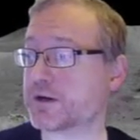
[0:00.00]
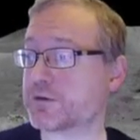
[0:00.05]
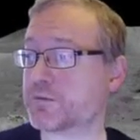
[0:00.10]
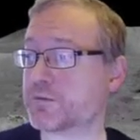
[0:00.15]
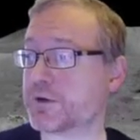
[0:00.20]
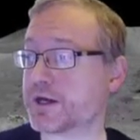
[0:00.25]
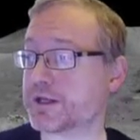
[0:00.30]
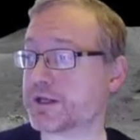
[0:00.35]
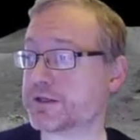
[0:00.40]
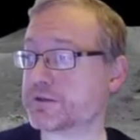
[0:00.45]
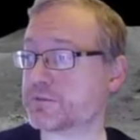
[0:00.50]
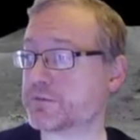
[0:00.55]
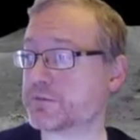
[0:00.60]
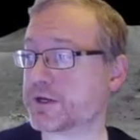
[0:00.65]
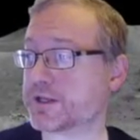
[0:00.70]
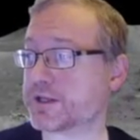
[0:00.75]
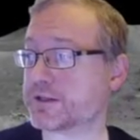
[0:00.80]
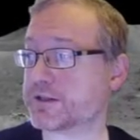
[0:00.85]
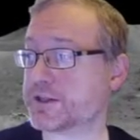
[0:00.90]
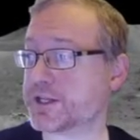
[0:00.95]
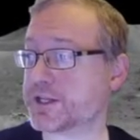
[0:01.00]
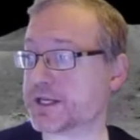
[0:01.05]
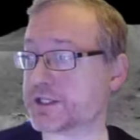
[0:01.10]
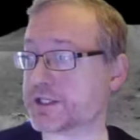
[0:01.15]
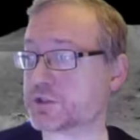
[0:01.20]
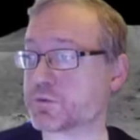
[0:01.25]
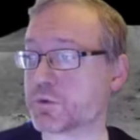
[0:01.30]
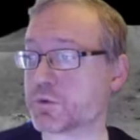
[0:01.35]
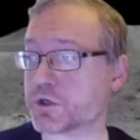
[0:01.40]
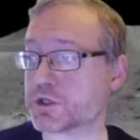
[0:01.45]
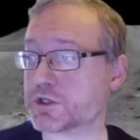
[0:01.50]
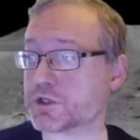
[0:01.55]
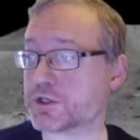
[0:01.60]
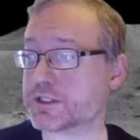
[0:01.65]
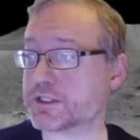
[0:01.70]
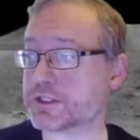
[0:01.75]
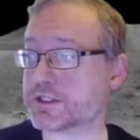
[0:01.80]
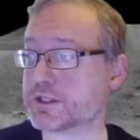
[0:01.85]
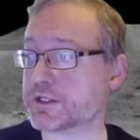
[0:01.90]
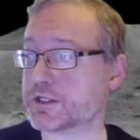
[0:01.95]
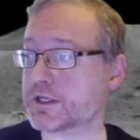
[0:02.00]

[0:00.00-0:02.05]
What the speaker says: When things were good,